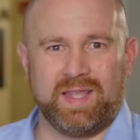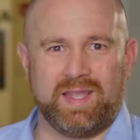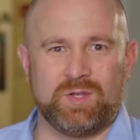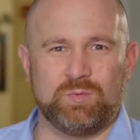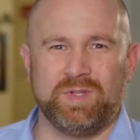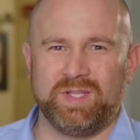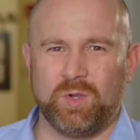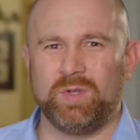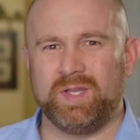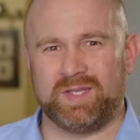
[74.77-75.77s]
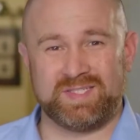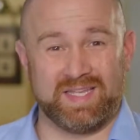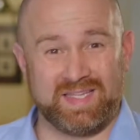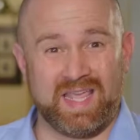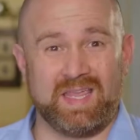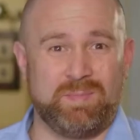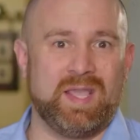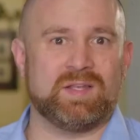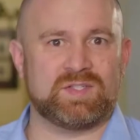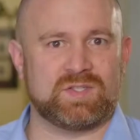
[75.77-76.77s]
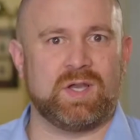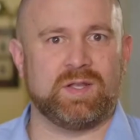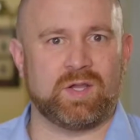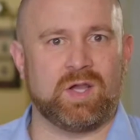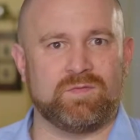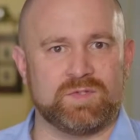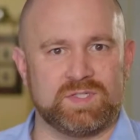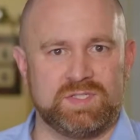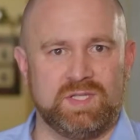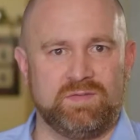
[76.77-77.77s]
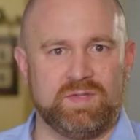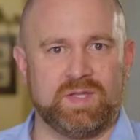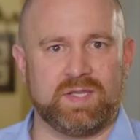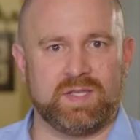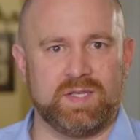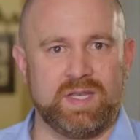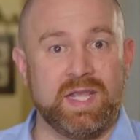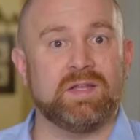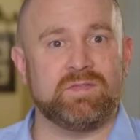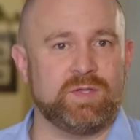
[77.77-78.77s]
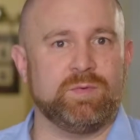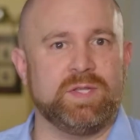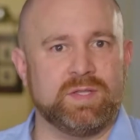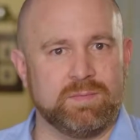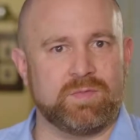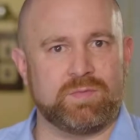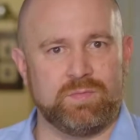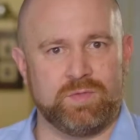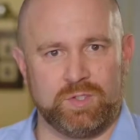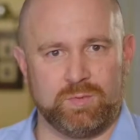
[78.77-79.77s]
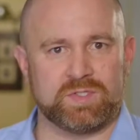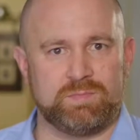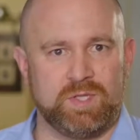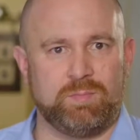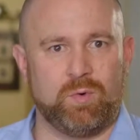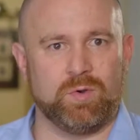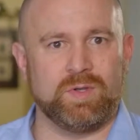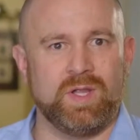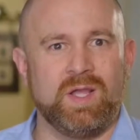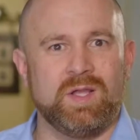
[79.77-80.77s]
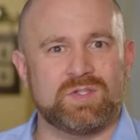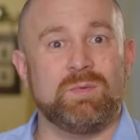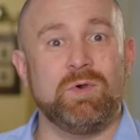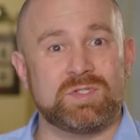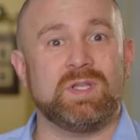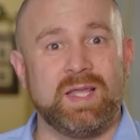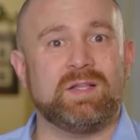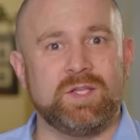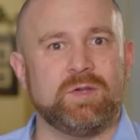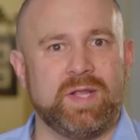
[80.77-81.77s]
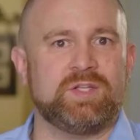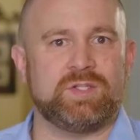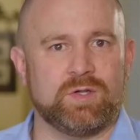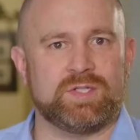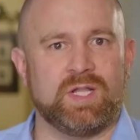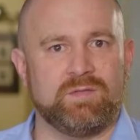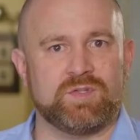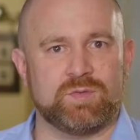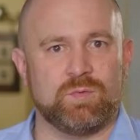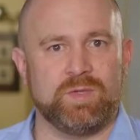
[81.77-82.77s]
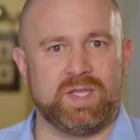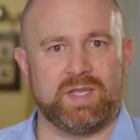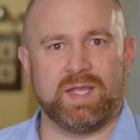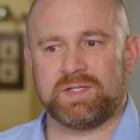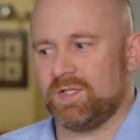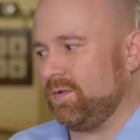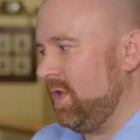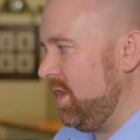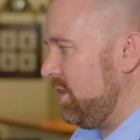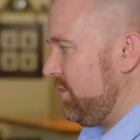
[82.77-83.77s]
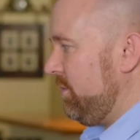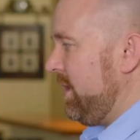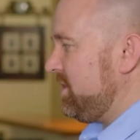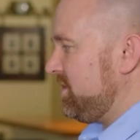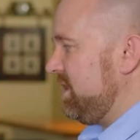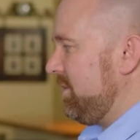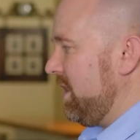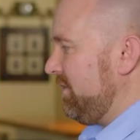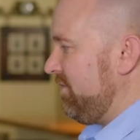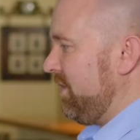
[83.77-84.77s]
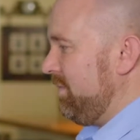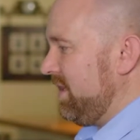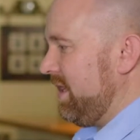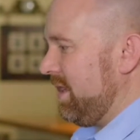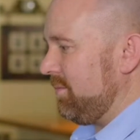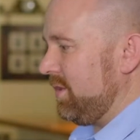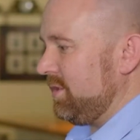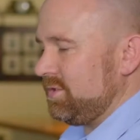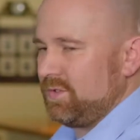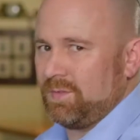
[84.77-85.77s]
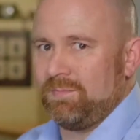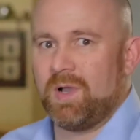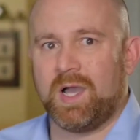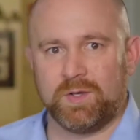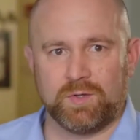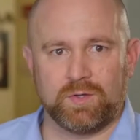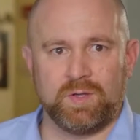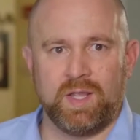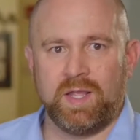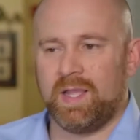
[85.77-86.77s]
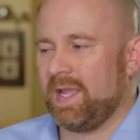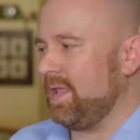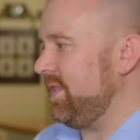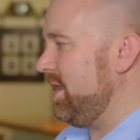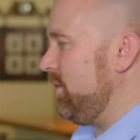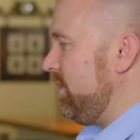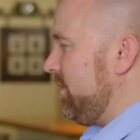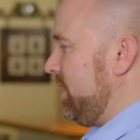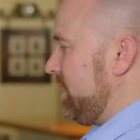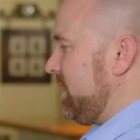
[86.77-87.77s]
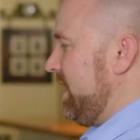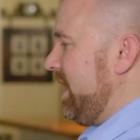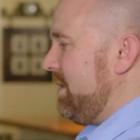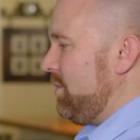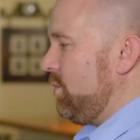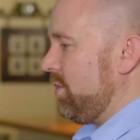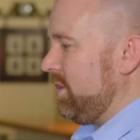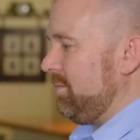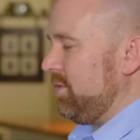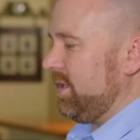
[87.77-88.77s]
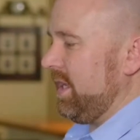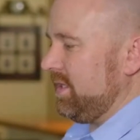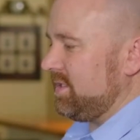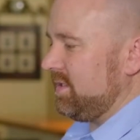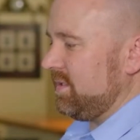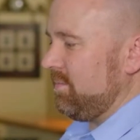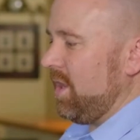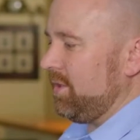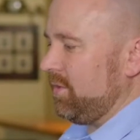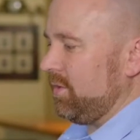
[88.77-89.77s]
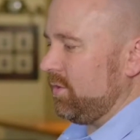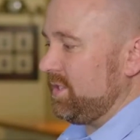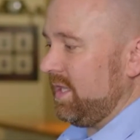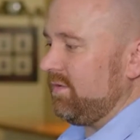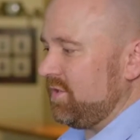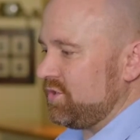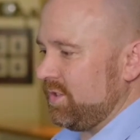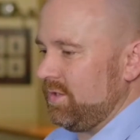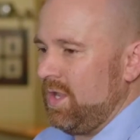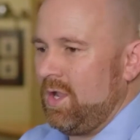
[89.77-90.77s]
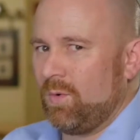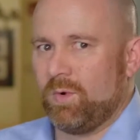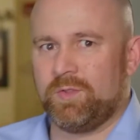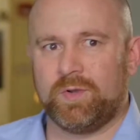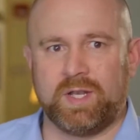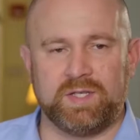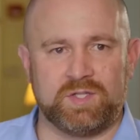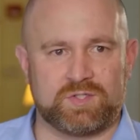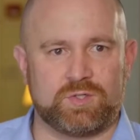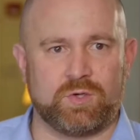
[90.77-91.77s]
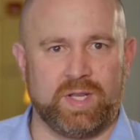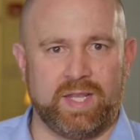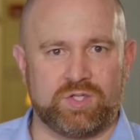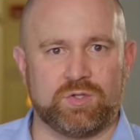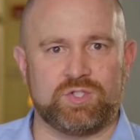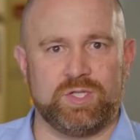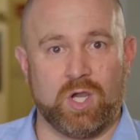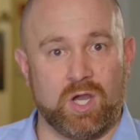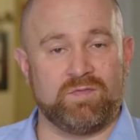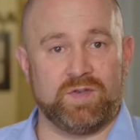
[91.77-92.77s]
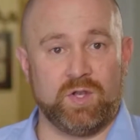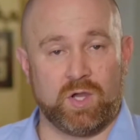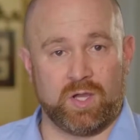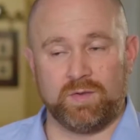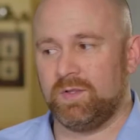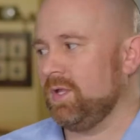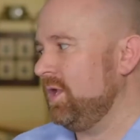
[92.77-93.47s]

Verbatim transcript: And really only today, Panasonic offers a TV that can natively read them through the USB port. So most likely your HDR television will be connected through HDMI from the camera to the monitor. And then the camera will communicate to the monitor or television whether or not it needs to turn HLG off and on.